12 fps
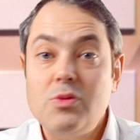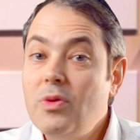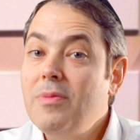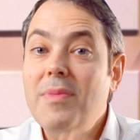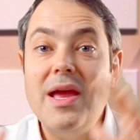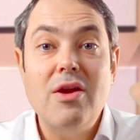
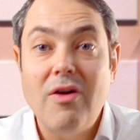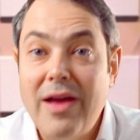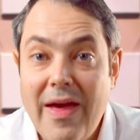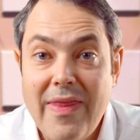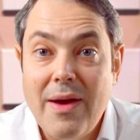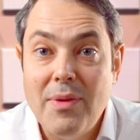We may not
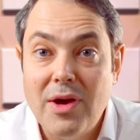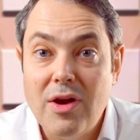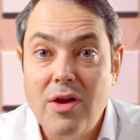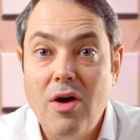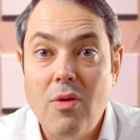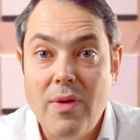get there, we've got a
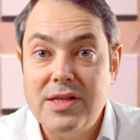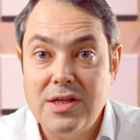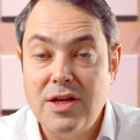long way to